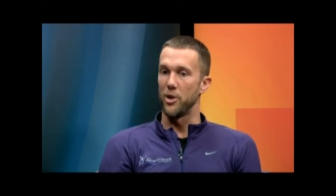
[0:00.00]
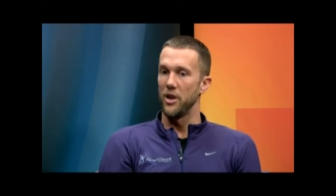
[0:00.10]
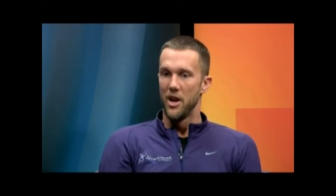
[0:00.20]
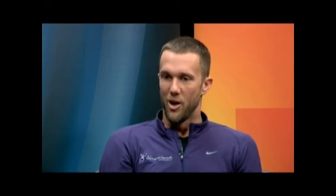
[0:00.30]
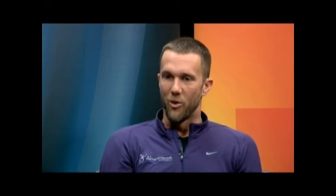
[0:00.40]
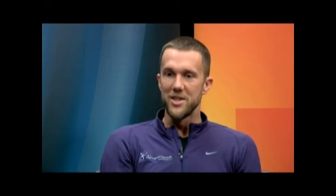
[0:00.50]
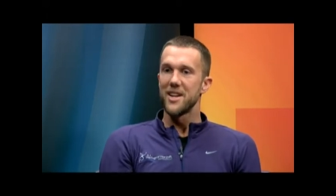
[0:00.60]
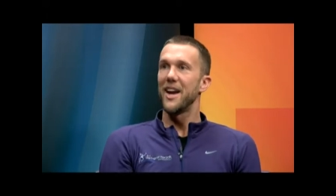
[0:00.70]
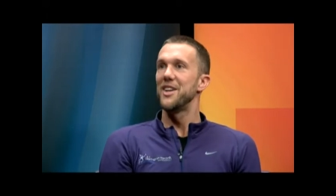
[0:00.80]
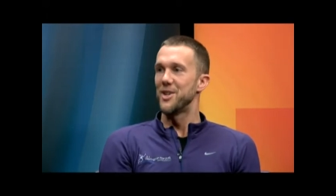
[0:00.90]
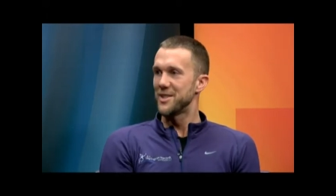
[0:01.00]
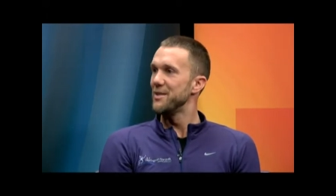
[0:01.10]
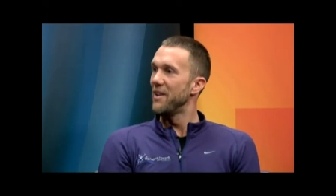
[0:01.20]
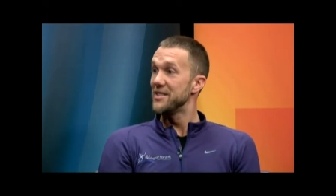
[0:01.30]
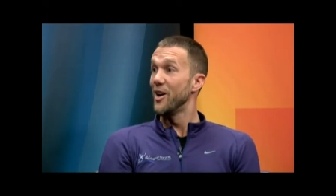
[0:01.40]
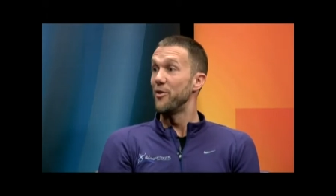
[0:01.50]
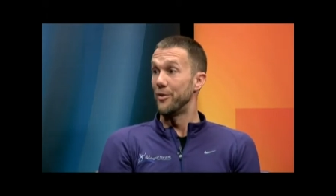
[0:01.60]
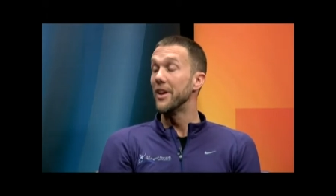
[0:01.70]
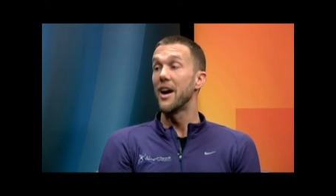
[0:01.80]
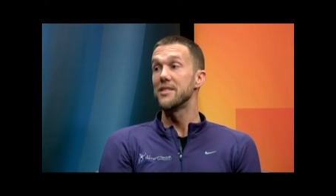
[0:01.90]
But once I adjusted myself
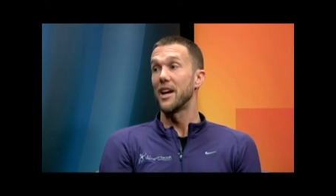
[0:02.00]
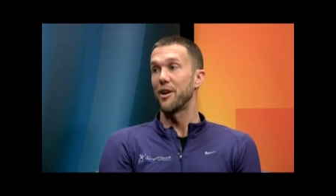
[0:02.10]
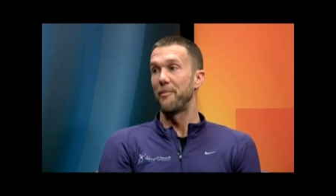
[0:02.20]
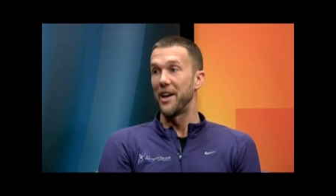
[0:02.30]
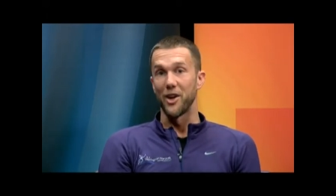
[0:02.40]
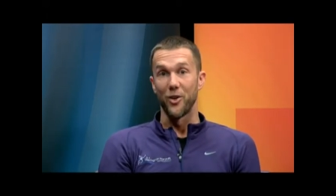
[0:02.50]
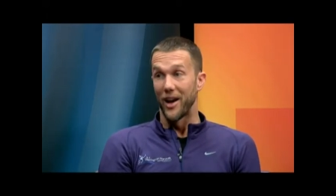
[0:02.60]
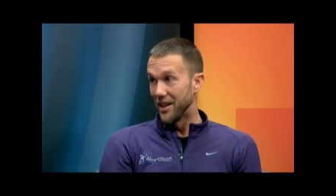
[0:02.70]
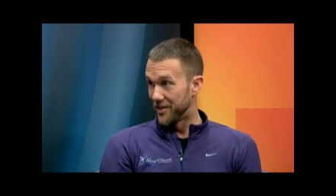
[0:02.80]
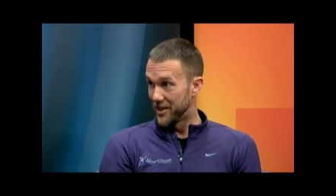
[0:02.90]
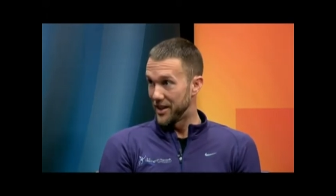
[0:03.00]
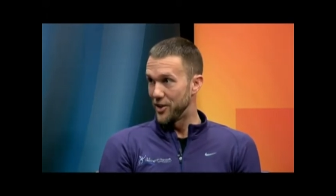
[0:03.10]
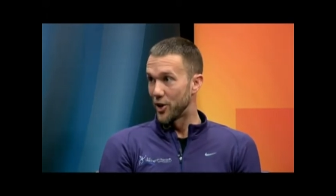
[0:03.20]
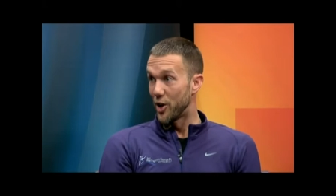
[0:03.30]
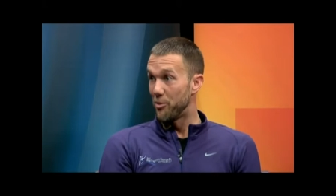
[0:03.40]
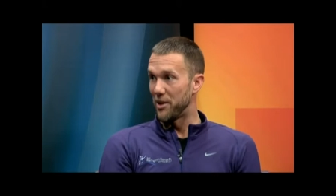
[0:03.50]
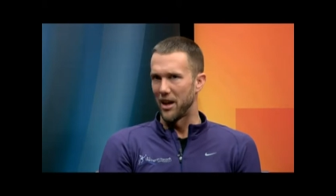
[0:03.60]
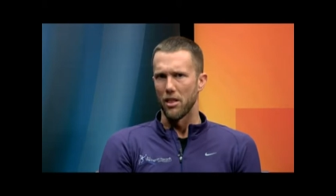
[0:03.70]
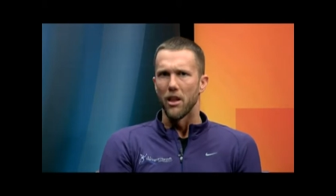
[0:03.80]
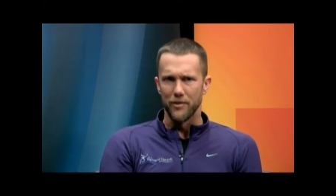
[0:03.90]
and realized I can make a great living in Europe, and
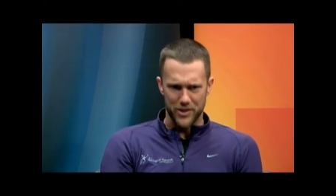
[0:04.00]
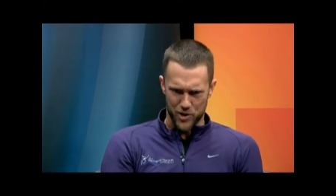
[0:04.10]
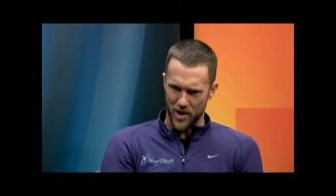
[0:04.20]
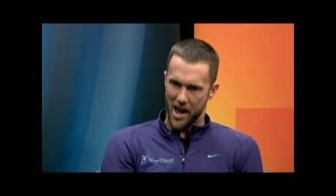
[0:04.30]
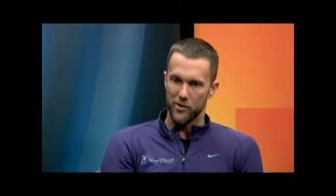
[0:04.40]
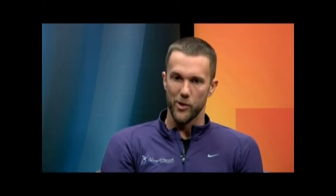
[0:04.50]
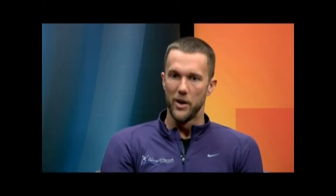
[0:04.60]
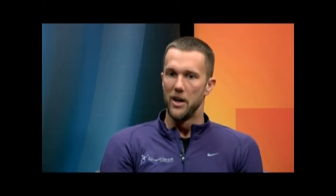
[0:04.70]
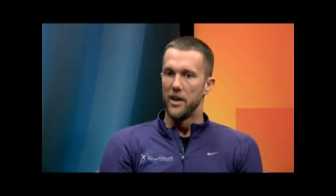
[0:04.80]
I love to travel.